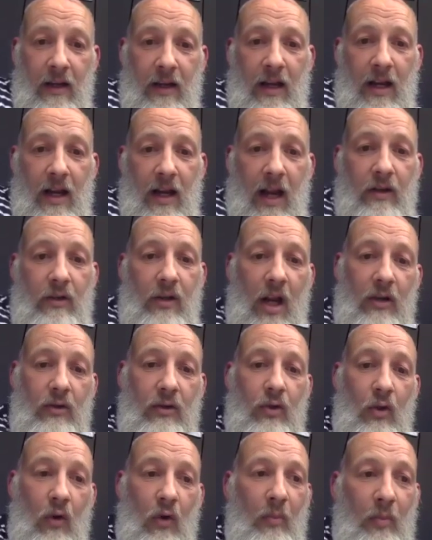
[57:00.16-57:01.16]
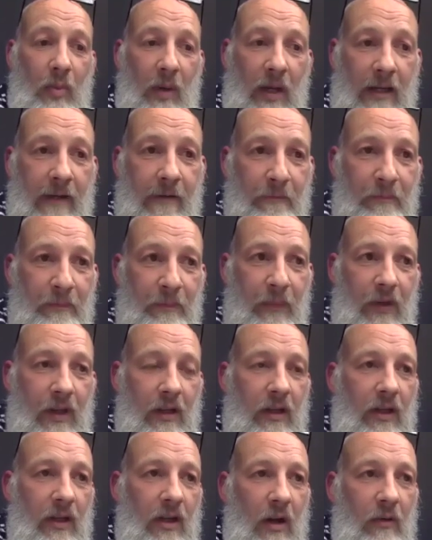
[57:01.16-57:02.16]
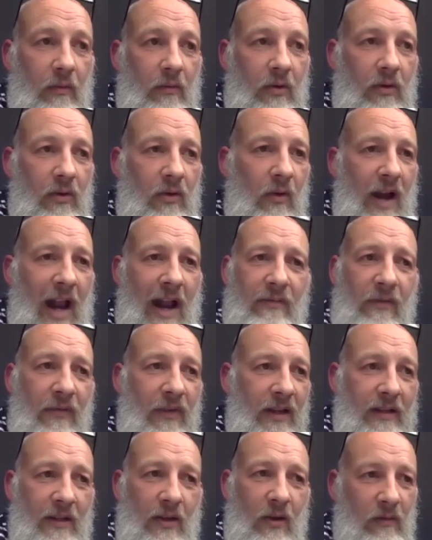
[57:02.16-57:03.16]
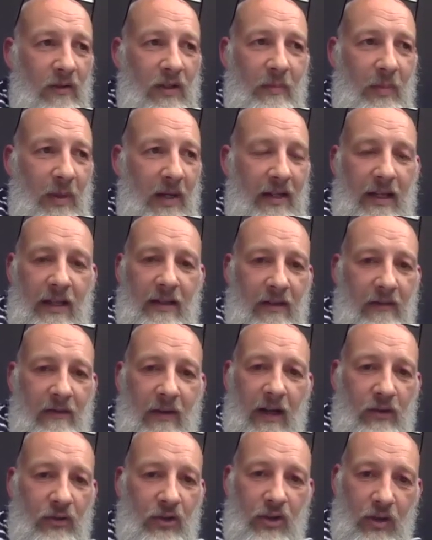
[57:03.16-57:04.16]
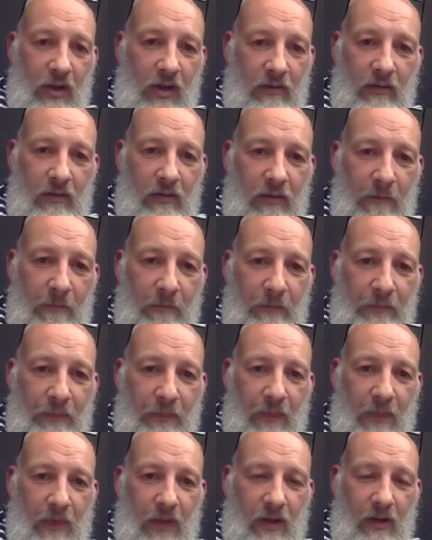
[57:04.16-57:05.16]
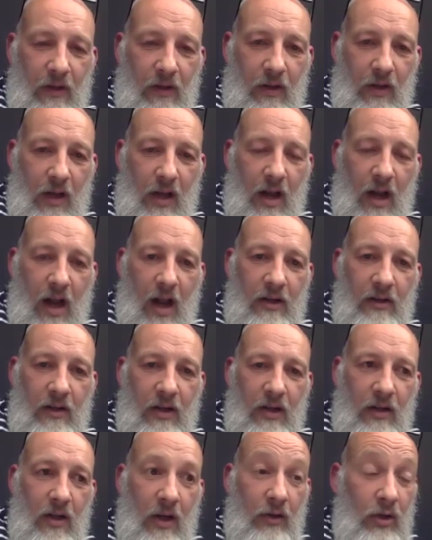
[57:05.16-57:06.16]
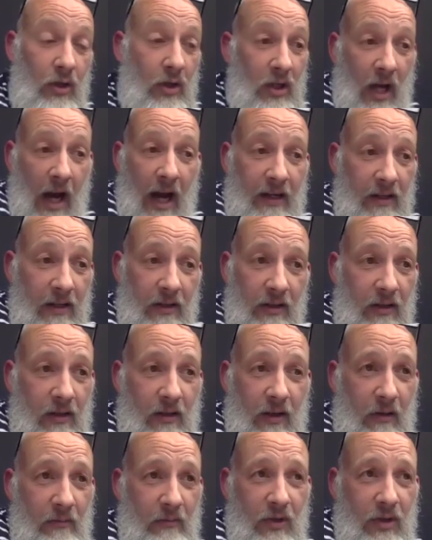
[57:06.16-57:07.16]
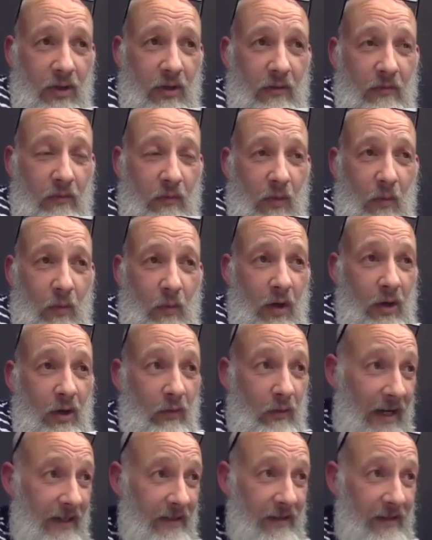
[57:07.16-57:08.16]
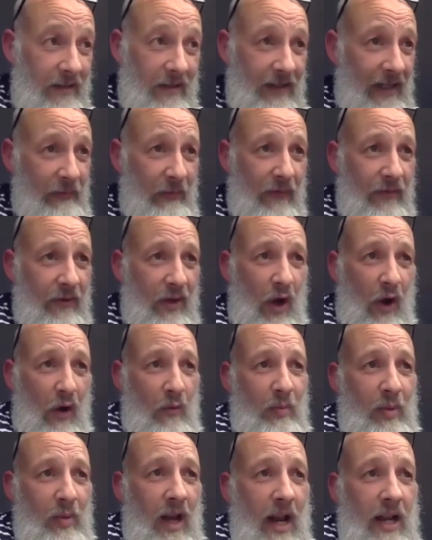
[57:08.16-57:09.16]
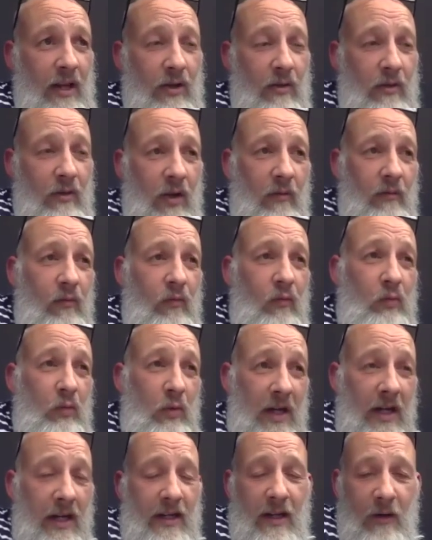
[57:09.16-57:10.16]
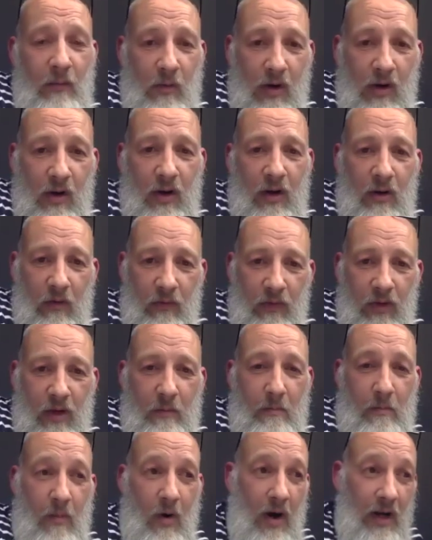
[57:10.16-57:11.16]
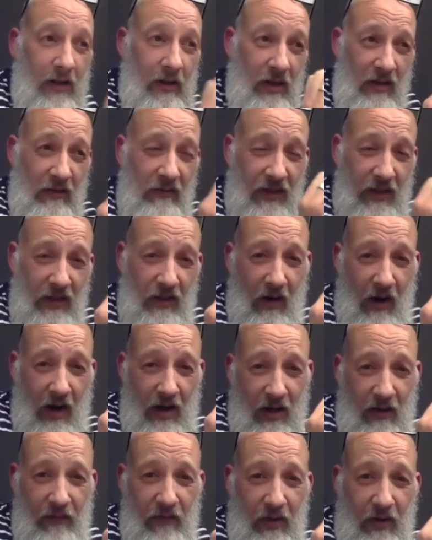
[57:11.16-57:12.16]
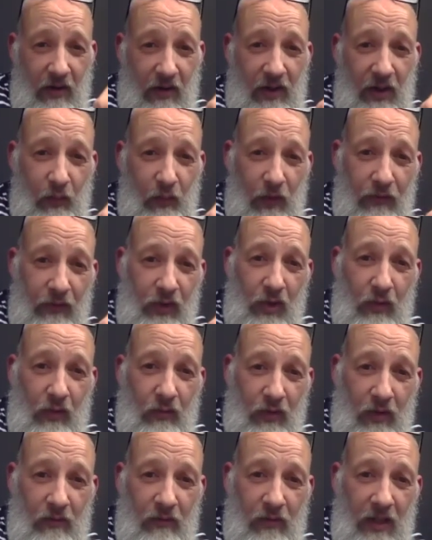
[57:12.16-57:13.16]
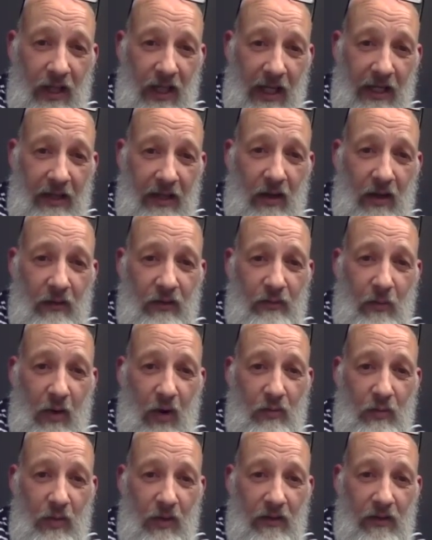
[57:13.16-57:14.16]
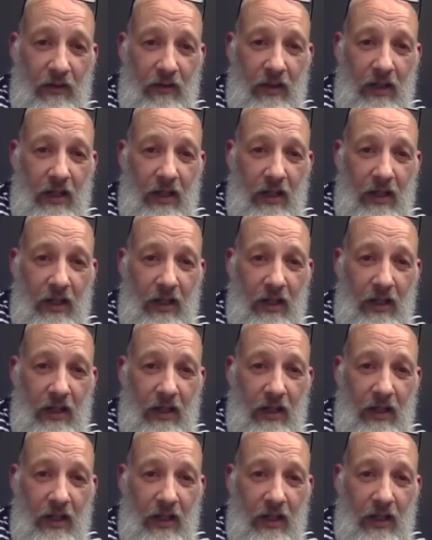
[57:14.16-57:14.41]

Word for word: yeah. and and not be you know not everything's got to be an intervention mm-hmm, mm-hmm. and you know you can you know you the greatest thing with co-play you can really work on the minutiae of learning with children in those yeah. moments